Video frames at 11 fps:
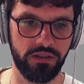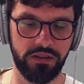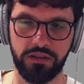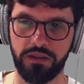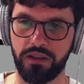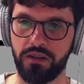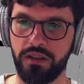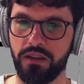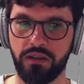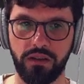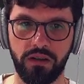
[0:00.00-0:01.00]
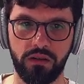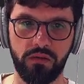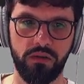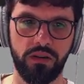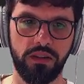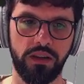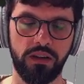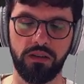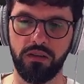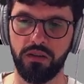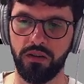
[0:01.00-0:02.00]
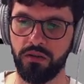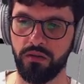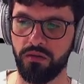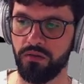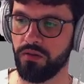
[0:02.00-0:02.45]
this is actually a cool thing to do.